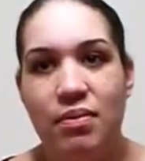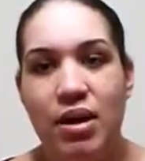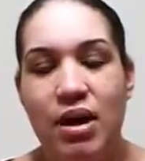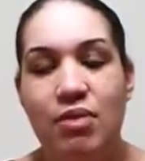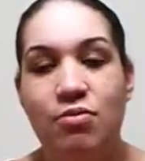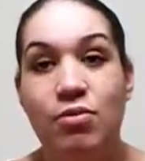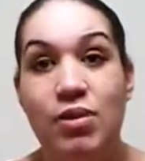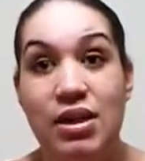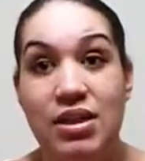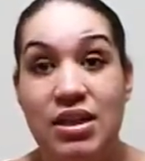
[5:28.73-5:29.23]
I
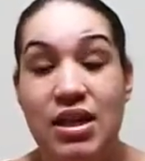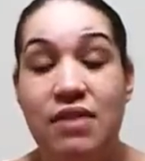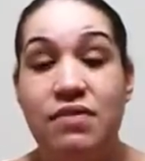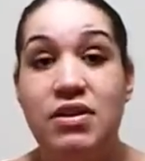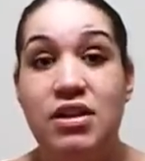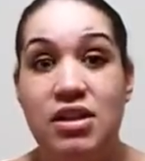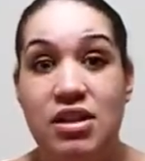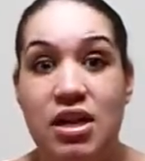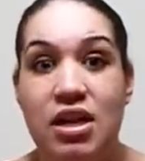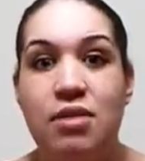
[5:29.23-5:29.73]
was
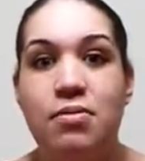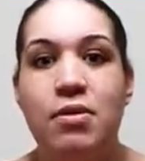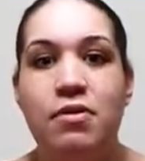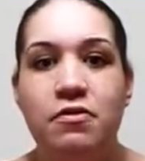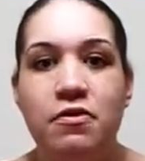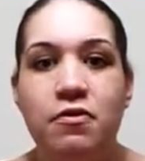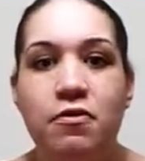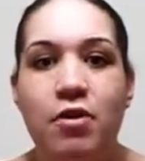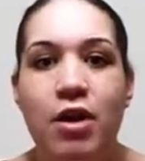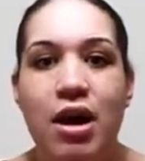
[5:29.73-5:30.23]
having to take them
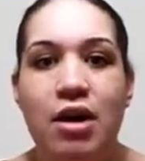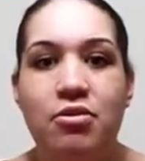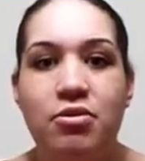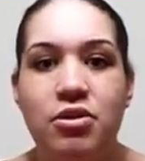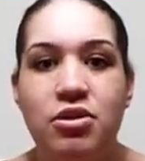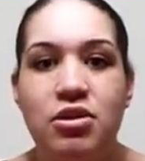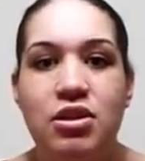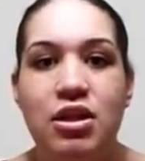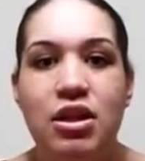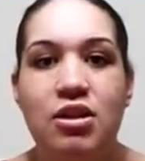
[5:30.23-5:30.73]
every 4
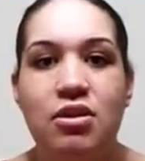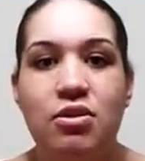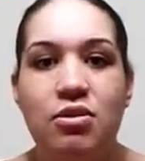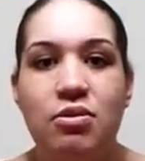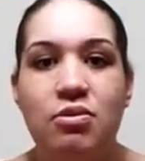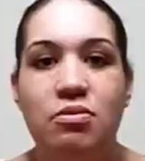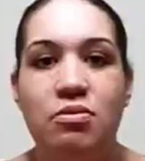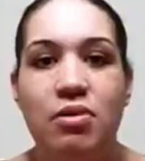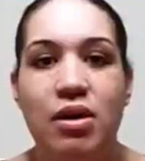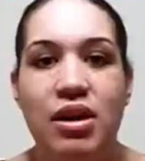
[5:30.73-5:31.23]
hours, like
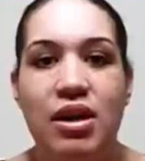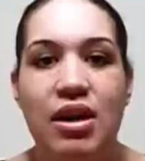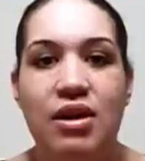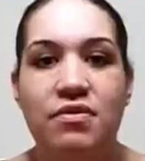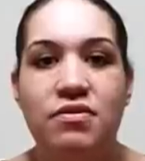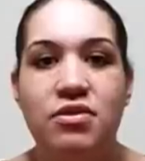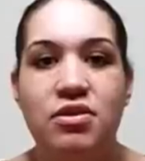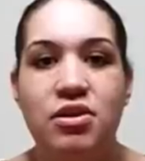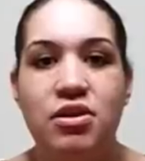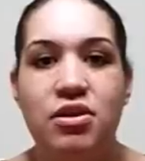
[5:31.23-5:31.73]
right
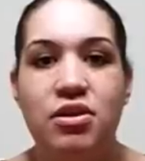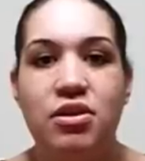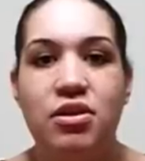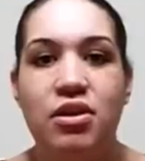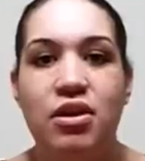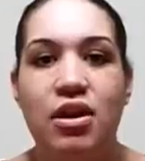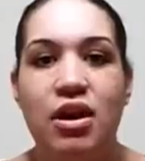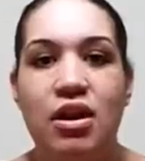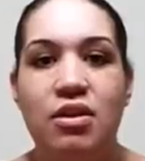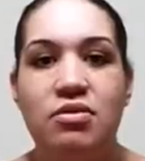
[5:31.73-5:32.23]
after
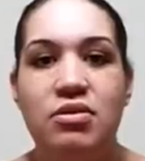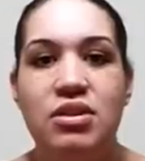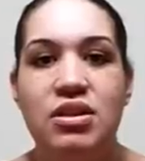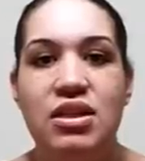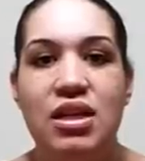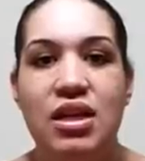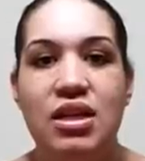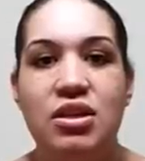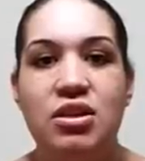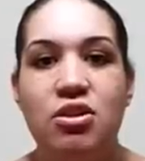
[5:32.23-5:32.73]
I was
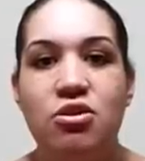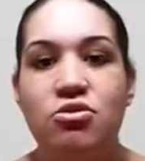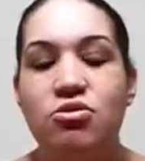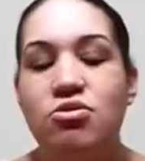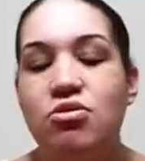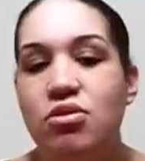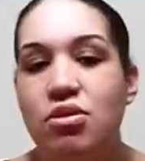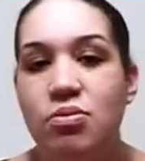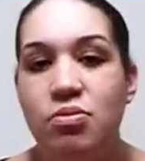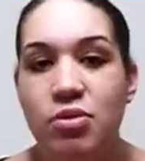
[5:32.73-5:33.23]
diagnosed
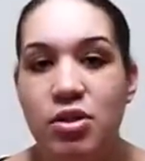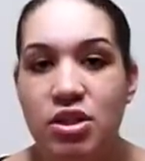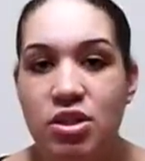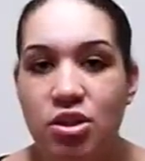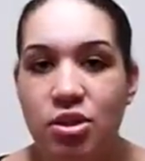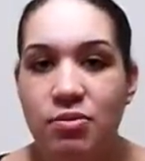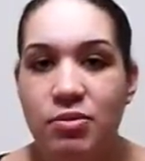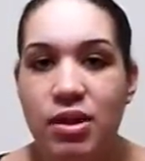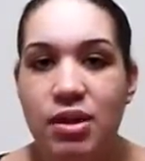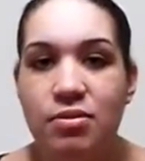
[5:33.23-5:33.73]
with a
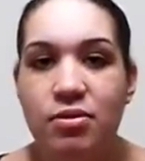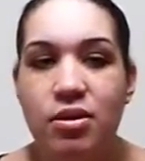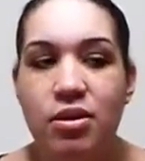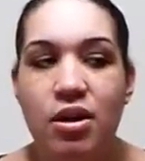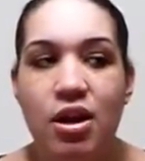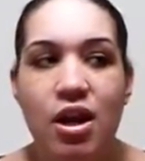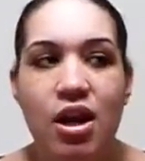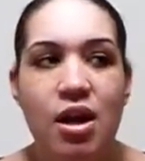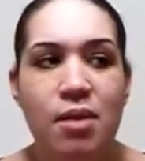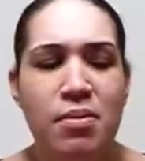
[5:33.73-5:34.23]
preterm labor,
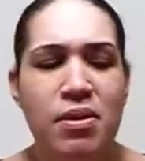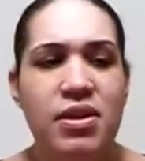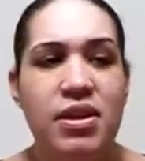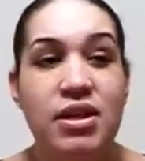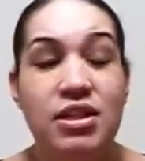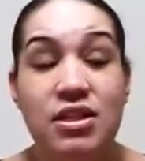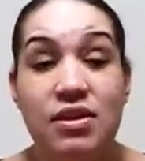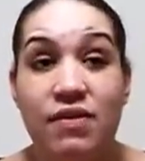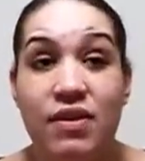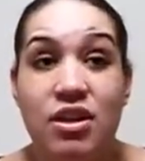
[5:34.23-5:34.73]
but
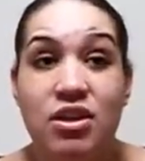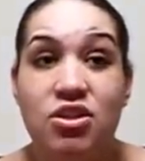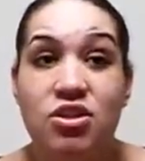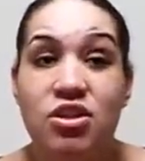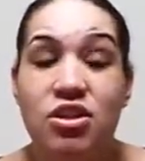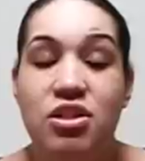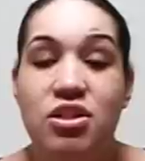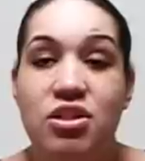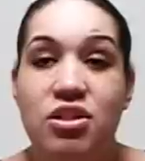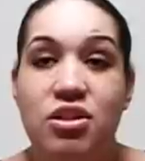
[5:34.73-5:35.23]
things have
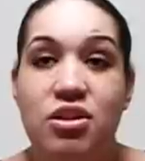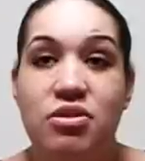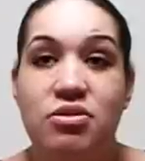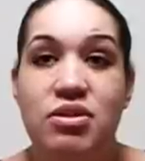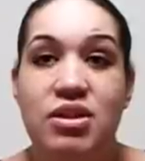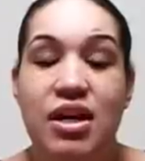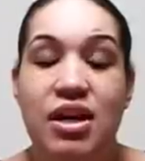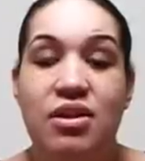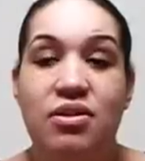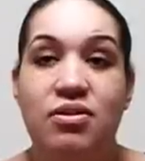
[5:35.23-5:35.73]
actually slowed
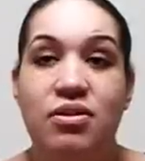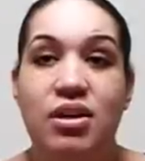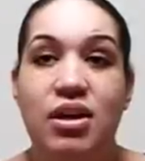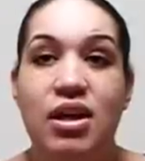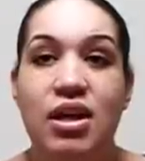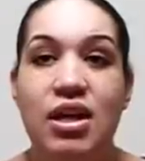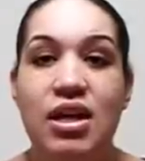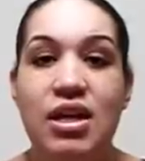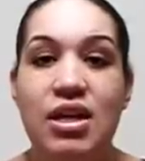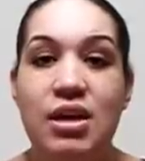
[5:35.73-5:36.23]
down.
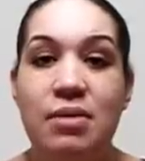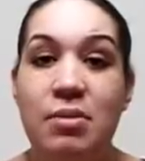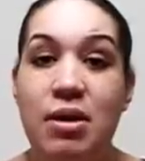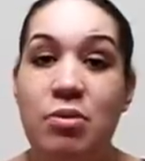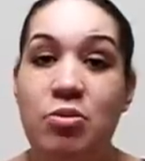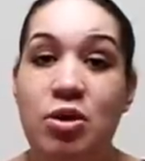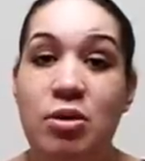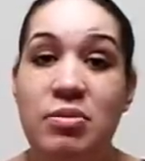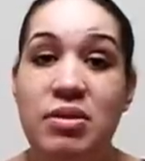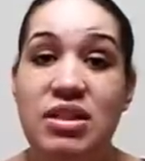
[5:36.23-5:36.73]
And at my
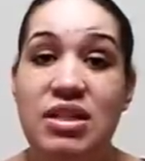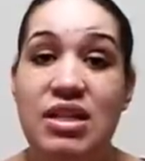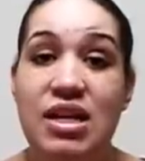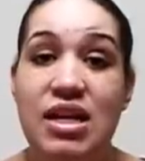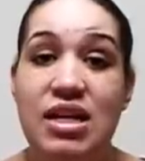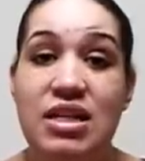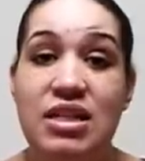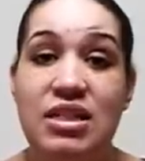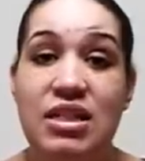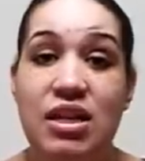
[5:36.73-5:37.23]
appointment
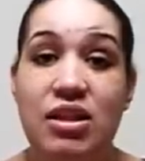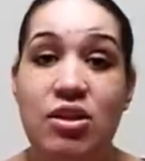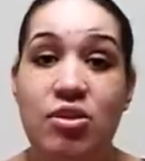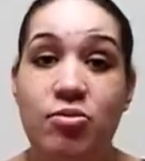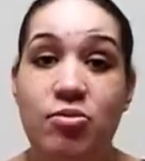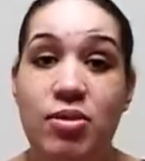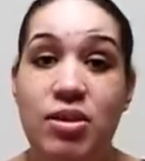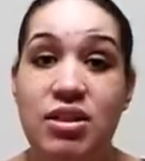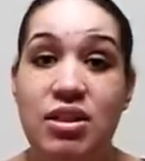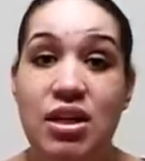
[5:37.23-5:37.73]
today, he said there
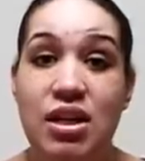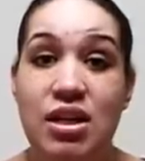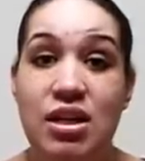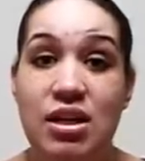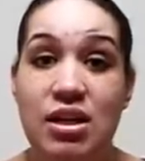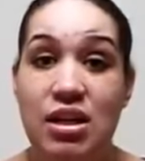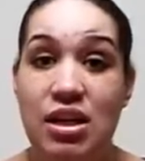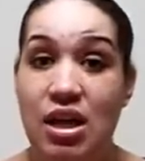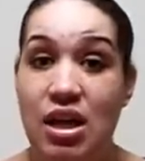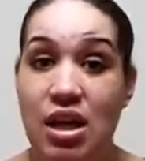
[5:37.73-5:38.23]
wasn't
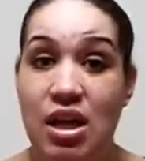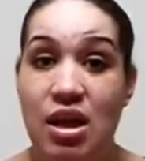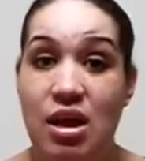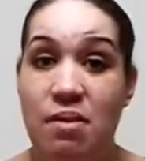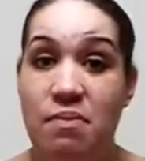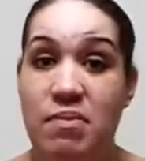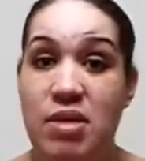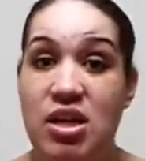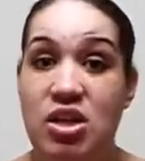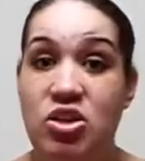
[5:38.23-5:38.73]
any
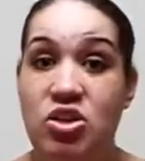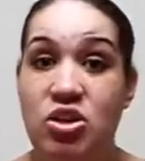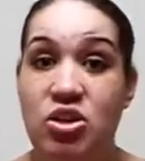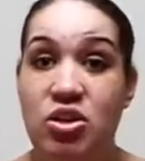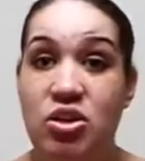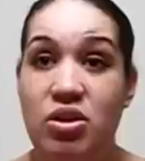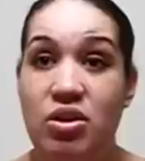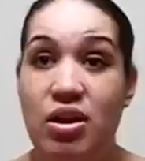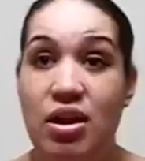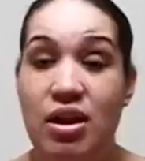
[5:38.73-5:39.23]

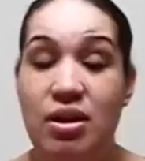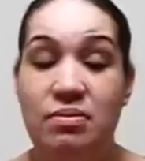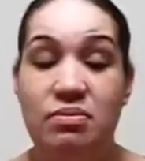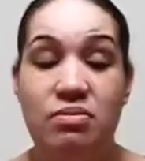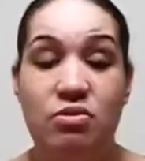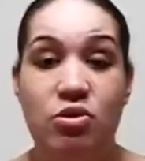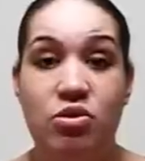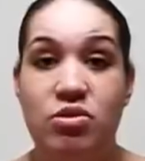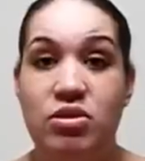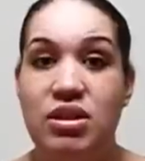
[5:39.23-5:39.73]
major
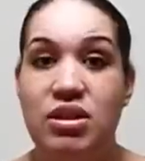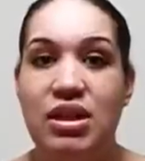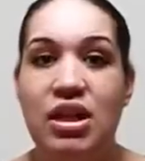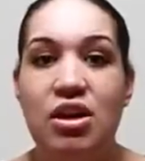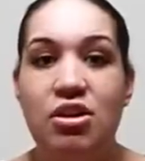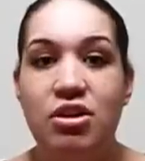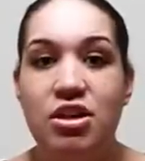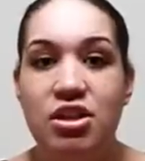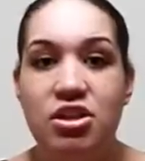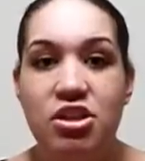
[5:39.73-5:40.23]
or
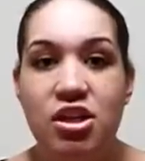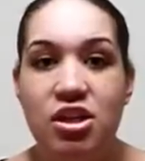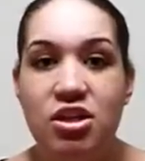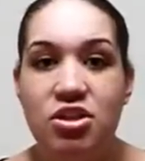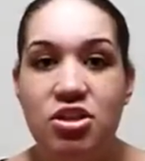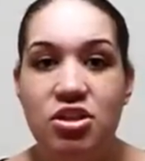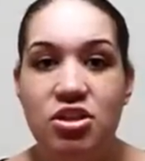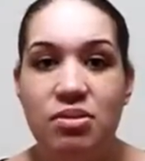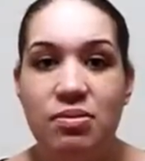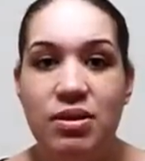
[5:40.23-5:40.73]
scary
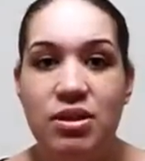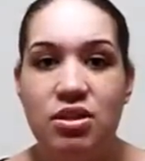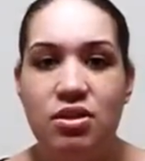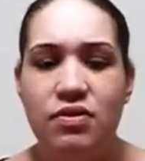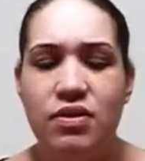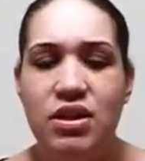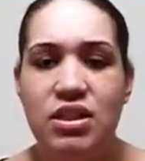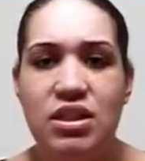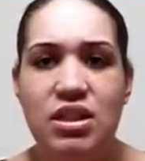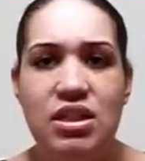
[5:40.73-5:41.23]
changes to my
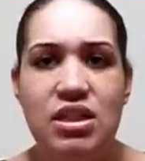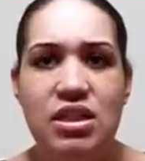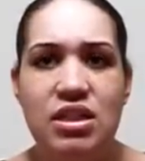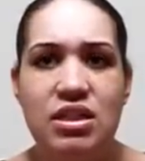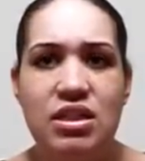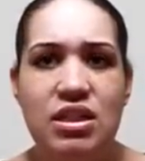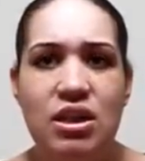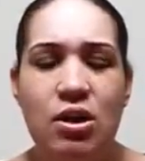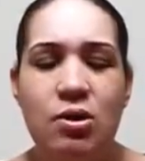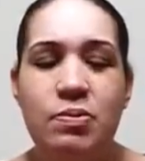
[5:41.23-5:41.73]
cervix. He
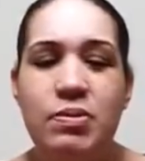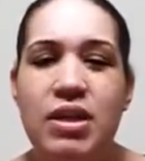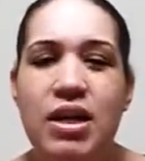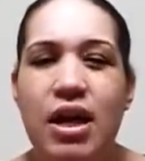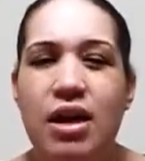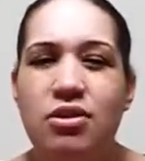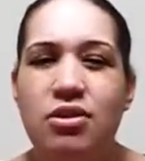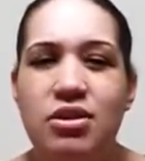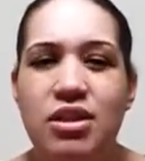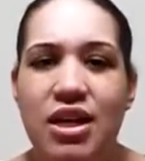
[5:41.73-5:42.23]
didn't tell me
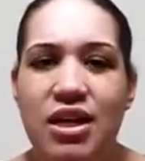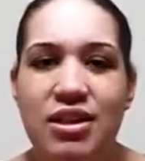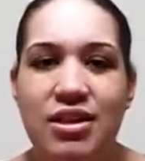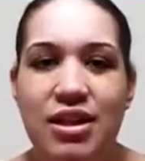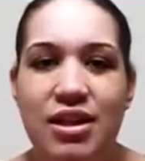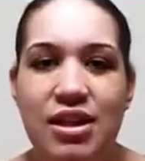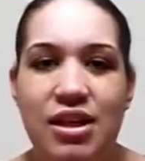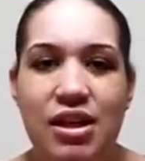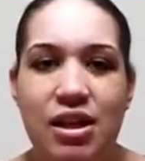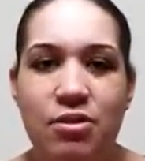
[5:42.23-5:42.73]
how
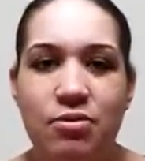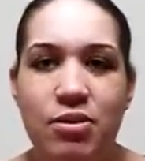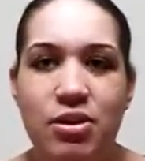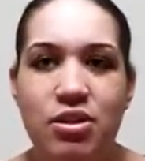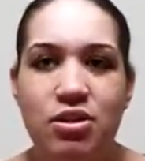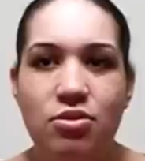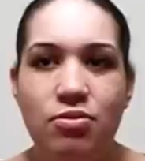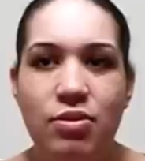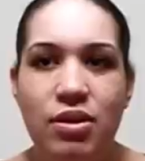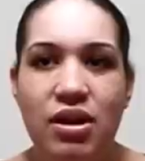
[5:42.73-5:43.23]
dilated I
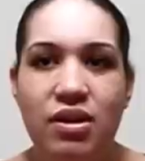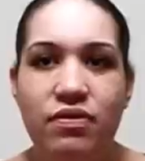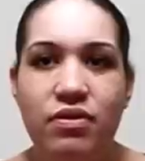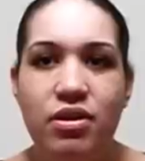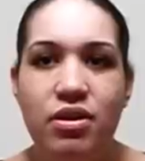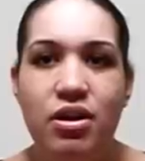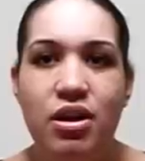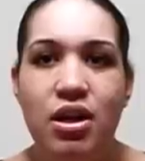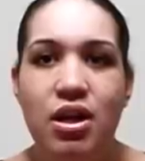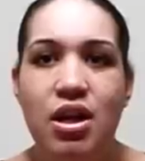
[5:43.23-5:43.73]
was or
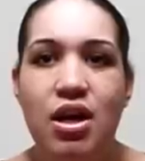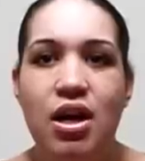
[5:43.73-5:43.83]
whatever.